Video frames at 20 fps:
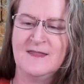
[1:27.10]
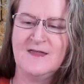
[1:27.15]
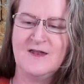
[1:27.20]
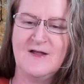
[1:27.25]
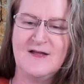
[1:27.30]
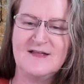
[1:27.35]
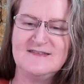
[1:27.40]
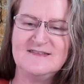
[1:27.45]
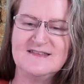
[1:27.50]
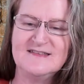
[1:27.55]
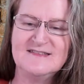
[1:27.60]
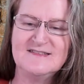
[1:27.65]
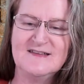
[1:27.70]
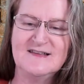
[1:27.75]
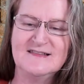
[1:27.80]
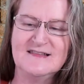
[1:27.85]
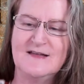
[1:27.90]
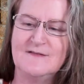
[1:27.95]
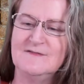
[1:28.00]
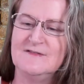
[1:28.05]
You know, it's just
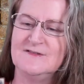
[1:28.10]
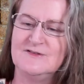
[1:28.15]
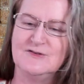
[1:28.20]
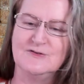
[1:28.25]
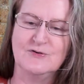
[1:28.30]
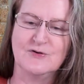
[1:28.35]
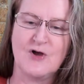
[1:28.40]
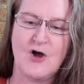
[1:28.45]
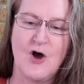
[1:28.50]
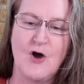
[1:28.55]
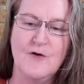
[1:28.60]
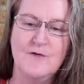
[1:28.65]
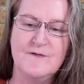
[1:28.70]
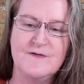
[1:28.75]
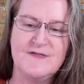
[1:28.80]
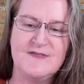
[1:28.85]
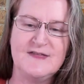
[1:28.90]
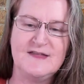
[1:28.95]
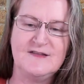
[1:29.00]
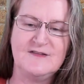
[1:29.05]
so lovely to look
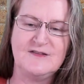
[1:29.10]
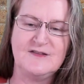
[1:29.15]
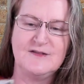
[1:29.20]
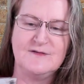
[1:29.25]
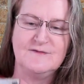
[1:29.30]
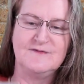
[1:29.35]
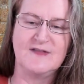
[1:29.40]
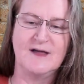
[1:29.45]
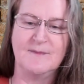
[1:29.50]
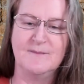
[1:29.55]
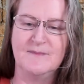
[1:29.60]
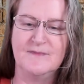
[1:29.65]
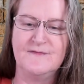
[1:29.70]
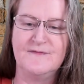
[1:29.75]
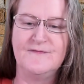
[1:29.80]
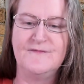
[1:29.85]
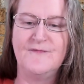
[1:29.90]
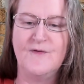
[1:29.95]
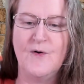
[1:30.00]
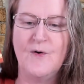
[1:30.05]
over things that you've done
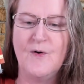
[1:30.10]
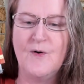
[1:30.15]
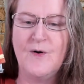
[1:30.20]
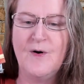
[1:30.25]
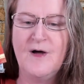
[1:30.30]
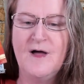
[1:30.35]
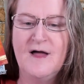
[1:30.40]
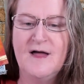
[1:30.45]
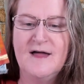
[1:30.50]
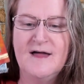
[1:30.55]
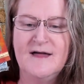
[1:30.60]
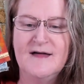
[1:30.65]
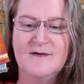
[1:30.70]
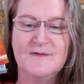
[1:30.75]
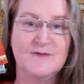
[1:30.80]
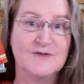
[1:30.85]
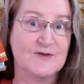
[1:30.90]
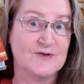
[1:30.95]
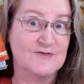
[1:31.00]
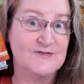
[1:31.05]
before.
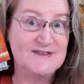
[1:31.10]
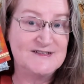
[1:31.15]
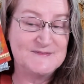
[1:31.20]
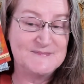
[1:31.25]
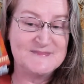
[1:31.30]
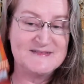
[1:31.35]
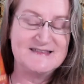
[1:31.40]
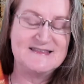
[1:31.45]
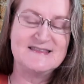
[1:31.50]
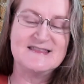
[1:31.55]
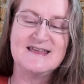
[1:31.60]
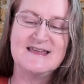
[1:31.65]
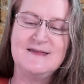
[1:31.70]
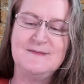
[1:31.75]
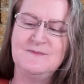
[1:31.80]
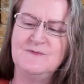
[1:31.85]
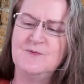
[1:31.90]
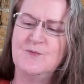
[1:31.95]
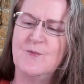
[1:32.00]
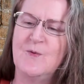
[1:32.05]
There was a Christmas
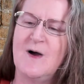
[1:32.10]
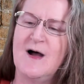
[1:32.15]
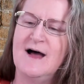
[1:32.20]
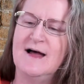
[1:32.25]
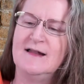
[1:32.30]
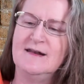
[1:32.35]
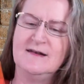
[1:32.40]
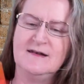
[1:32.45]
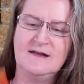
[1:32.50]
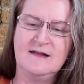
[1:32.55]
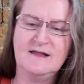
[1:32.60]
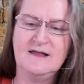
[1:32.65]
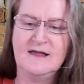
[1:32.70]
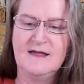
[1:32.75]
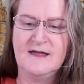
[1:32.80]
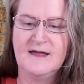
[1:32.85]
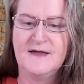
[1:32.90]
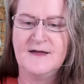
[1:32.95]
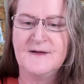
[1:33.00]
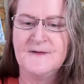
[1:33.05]
themed one.
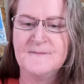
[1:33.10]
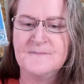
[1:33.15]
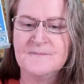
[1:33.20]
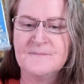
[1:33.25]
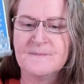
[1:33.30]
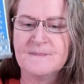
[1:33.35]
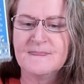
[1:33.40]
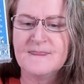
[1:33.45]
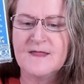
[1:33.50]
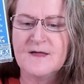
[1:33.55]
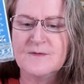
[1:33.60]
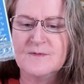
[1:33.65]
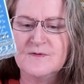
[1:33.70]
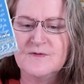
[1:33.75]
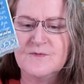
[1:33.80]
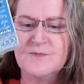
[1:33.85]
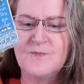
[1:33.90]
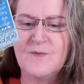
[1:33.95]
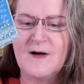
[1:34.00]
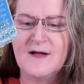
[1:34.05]
There
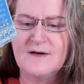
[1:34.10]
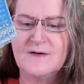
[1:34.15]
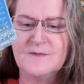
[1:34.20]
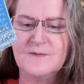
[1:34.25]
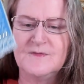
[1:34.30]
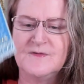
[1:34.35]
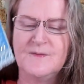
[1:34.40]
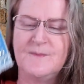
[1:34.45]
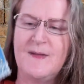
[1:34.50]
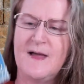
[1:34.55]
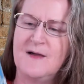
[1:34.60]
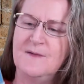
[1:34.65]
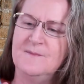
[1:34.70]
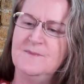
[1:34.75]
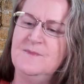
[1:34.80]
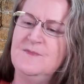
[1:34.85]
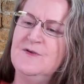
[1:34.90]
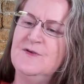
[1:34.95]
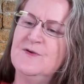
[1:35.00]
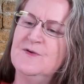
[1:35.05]
was one that was about
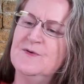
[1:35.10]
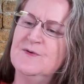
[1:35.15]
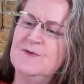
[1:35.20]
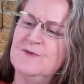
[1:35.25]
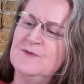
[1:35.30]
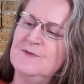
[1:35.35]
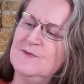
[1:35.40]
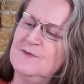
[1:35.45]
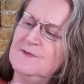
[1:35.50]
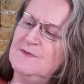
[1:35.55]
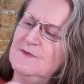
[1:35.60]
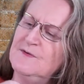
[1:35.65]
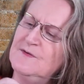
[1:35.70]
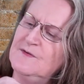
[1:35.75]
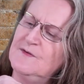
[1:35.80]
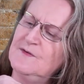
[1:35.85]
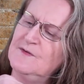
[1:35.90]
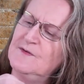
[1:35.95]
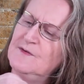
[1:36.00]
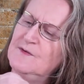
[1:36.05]

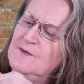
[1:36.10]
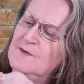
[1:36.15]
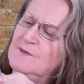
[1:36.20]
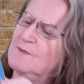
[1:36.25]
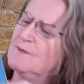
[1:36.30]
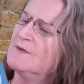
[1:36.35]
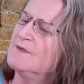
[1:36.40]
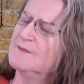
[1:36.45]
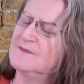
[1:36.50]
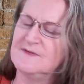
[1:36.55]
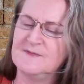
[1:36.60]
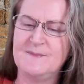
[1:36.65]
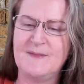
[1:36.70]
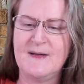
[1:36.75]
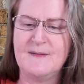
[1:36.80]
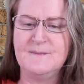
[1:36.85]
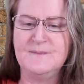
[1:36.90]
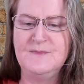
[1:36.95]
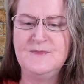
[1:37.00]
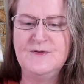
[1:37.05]
muse, one that was
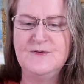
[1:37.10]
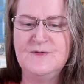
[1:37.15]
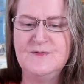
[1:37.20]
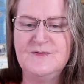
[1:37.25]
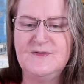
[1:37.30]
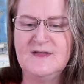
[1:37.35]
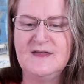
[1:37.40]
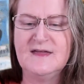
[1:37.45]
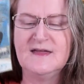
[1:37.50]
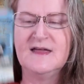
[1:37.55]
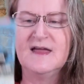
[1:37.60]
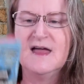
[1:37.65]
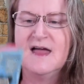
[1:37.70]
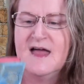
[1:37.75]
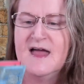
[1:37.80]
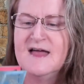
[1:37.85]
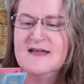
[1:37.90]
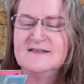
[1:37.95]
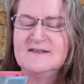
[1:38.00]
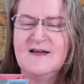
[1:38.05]
about music.
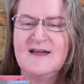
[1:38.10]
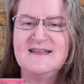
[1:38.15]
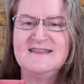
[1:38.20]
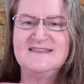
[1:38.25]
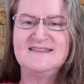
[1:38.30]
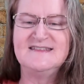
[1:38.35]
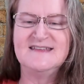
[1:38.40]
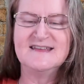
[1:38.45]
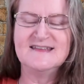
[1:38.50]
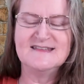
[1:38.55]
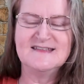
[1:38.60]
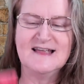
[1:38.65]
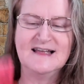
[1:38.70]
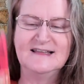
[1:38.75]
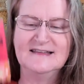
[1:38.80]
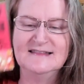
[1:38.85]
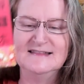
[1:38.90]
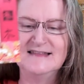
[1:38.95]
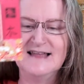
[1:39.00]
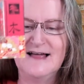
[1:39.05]
So it's just
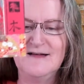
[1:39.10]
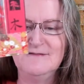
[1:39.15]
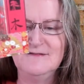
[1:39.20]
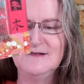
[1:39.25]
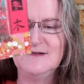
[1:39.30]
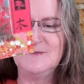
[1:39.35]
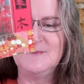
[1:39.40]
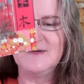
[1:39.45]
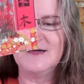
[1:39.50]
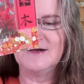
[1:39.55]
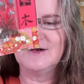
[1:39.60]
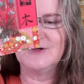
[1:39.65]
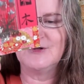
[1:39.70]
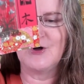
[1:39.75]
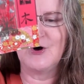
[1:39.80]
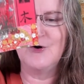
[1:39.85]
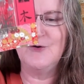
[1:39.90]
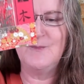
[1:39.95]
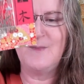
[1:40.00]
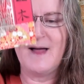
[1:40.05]
lovely to be able to
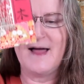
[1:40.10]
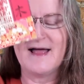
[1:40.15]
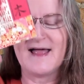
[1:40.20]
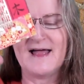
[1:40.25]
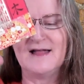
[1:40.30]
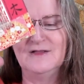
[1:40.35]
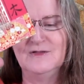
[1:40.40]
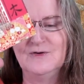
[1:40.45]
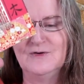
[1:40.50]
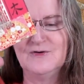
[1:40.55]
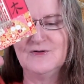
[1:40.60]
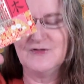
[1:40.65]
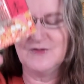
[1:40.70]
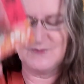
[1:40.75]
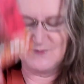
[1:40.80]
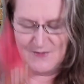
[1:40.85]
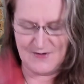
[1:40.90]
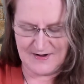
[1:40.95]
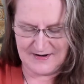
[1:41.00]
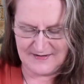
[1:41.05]
go back and look at
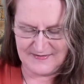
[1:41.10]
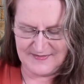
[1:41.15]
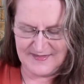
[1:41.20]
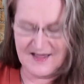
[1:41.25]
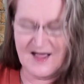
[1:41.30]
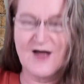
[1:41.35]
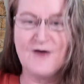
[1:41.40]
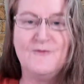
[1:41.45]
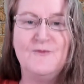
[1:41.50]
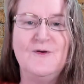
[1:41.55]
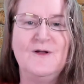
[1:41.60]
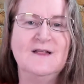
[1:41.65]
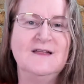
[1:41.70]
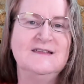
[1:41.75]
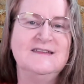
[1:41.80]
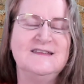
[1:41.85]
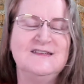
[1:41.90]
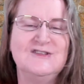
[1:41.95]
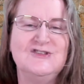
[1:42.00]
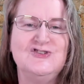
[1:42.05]
the work and think, I
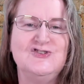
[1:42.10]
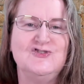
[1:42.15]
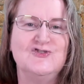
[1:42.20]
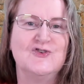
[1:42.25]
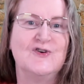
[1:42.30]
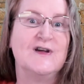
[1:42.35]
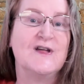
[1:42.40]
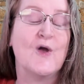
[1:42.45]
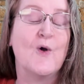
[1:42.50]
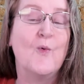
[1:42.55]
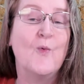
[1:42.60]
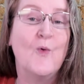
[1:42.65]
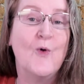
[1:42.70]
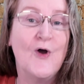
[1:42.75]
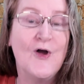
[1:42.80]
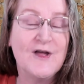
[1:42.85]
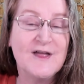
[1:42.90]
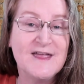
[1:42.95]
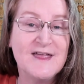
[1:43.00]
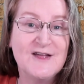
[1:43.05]
really did enjoy
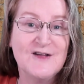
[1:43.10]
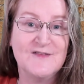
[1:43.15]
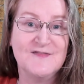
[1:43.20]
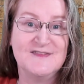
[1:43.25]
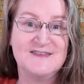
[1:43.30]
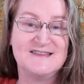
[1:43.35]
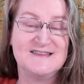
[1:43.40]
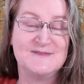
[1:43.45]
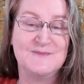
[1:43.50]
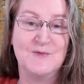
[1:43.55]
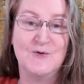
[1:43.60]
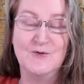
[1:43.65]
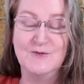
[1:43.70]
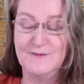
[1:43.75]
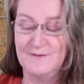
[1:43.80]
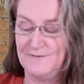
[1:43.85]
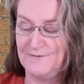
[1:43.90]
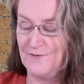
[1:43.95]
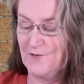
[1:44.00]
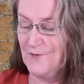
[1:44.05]
working on this
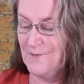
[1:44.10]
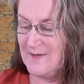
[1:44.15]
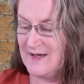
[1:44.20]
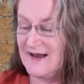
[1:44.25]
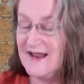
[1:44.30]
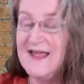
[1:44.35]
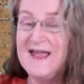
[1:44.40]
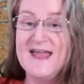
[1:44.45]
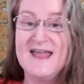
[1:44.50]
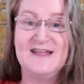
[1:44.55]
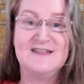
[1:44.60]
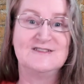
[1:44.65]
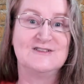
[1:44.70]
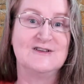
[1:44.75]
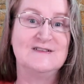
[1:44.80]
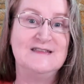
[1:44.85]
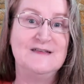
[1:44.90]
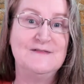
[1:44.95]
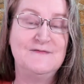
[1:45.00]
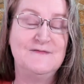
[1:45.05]
smaller format. It's
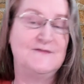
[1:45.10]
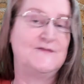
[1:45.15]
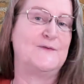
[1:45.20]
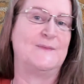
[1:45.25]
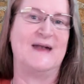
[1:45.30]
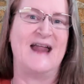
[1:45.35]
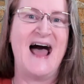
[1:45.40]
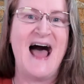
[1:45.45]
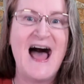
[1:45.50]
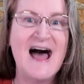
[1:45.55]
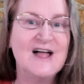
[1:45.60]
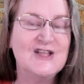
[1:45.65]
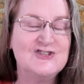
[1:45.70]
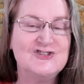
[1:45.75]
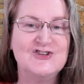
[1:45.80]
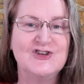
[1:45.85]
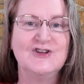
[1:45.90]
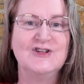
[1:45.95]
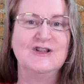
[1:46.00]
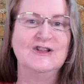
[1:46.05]
so different from an art
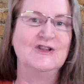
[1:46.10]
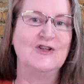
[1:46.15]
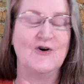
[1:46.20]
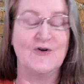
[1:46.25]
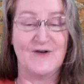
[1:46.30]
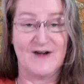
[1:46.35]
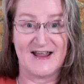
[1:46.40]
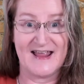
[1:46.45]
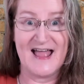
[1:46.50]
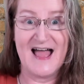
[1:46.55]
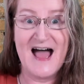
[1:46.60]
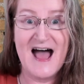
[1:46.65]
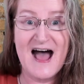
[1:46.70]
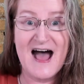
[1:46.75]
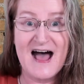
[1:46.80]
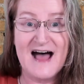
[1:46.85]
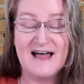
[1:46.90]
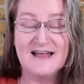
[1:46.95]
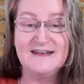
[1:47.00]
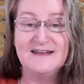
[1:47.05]
journal or a
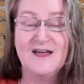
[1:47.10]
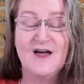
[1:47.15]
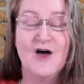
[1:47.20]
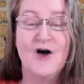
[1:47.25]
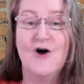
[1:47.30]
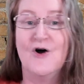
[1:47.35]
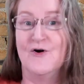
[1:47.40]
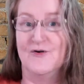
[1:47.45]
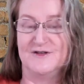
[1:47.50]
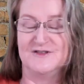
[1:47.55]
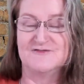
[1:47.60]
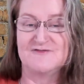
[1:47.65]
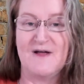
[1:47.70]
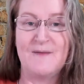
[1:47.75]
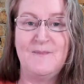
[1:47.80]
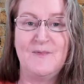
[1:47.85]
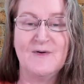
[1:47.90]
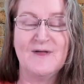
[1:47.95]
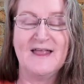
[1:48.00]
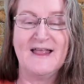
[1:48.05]
card or a
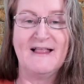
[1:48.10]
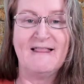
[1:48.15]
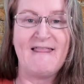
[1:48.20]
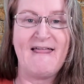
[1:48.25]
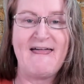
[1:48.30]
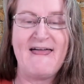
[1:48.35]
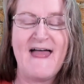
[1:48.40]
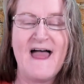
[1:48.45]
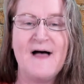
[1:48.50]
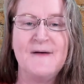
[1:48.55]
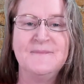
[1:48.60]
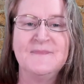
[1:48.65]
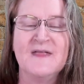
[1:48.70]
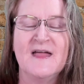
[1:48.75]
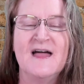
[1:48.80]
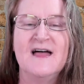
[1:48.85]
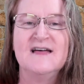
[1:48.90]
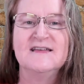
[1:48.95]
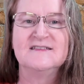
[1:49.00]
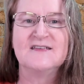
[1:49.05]
scrapbooking layout.
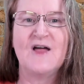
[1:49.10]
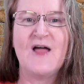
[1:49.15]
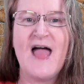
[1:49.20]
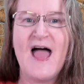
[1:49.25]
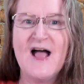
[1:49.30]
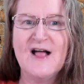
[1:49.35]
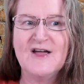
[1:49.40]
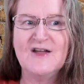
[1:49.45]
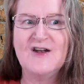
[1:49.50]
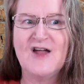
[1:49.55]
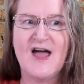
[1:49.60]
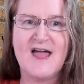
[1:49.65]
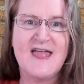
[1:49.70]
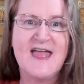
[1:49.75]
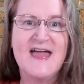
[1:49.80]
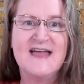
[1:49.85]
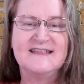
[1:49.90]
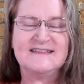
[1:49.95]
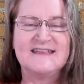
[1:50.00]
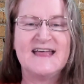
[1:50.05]
So how can I
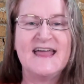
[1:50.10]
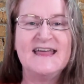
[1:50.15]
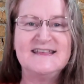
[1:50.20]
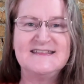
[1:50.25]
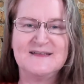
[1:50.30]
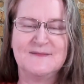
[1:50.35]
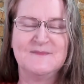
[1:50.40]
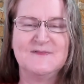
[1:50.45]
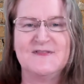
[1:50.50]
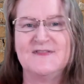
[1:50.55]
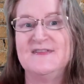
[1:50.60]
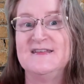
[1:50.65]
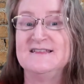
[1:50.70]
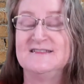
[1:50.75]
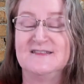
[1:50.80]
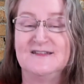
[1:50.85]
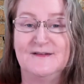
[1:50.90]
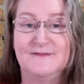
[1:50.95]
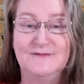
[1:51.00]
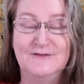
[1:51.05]
take some of the
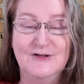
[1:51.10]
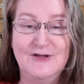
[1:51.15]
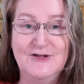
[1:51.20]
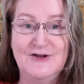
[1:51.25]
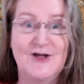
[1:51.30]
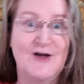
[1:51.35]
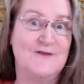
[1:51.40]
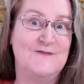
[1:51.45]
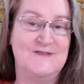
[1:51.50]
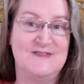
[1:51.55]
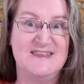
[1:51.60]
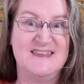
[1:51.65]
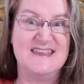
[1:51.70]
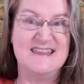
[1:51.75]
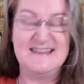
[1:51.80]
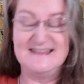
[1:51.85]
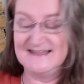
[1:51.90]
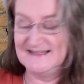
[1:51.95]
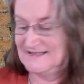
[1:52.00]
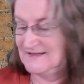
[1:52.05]
things that I've learned over the
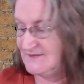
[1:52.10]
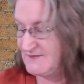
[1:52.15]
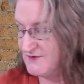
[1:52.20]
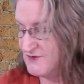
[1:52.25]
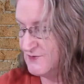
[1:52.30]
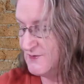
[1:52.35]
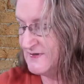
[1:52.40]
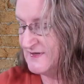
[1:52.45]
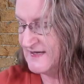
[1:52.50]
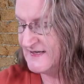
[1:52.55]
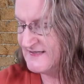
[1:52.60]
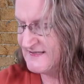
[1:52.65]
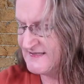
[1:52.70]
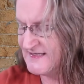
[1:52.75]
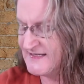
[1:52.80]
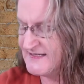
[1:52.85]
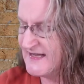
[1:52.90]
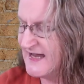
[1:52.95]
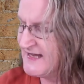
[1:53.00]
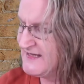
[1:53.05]
years since I was doing these?
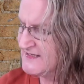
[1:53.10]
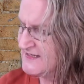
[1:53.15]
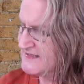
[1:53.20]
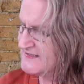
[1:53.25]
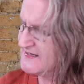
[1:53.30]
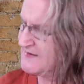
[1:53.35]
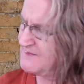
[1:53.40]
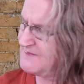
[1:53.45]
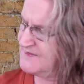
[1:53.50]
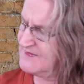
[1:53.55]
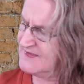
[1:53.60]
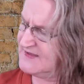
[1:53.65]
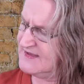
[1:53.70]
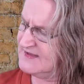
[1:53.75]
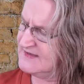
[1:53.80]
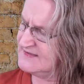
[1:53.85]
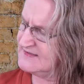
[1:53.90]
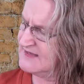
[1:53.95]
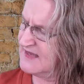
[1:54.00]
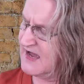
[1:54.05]
The dates on some of
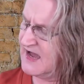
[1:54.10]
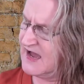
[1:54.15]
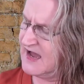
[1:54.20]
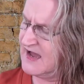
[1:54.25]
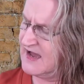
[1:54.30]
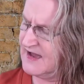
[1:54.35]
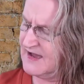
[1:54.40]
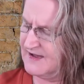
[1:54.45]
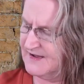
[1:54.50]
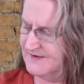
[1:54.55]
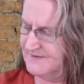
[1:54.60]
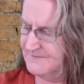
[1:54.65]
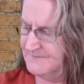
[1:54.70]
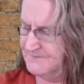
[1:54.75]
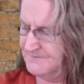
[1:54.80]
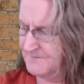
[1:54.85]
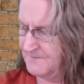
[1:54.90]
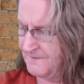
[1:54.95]
these are